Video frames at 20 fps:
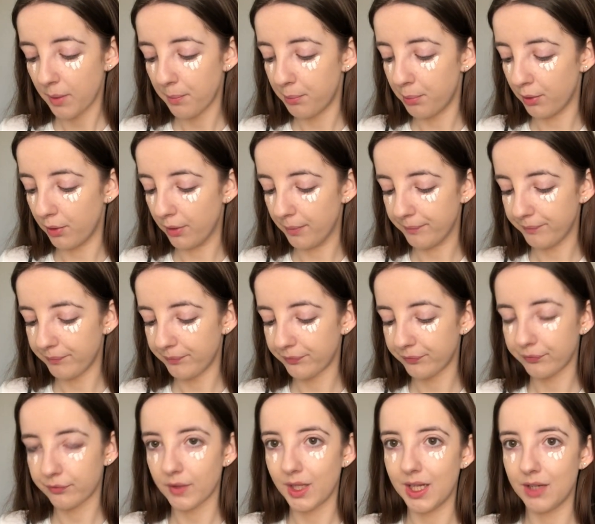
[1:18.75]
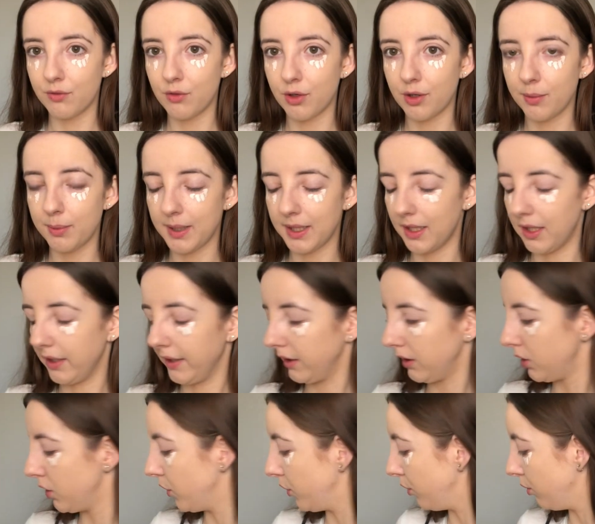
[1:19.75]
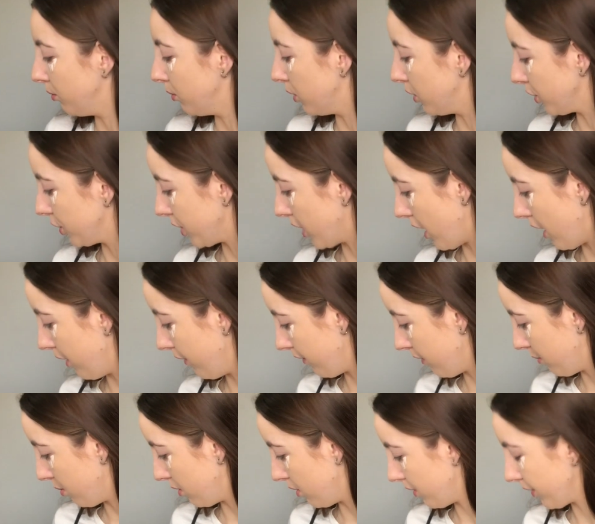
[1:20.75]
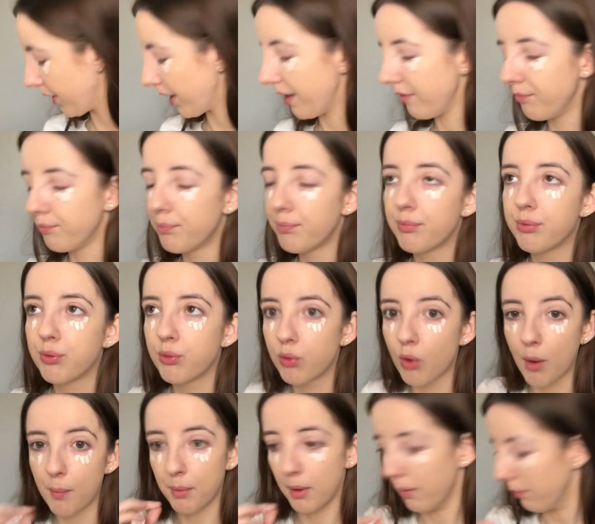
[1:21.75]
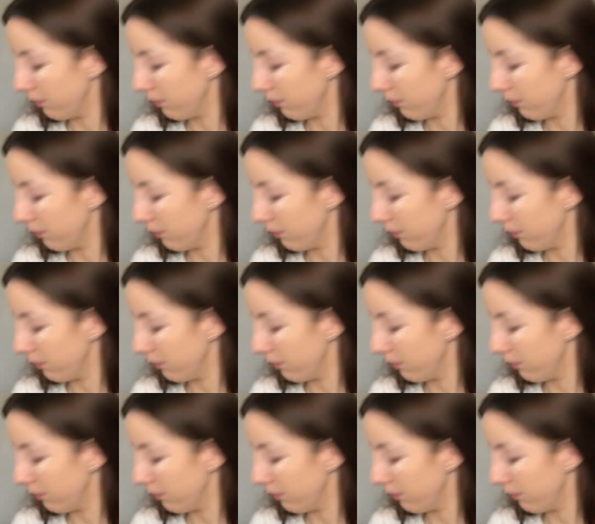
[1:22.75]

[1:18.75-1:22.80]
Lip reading: But I've gone a bit like too much overboard and I proper,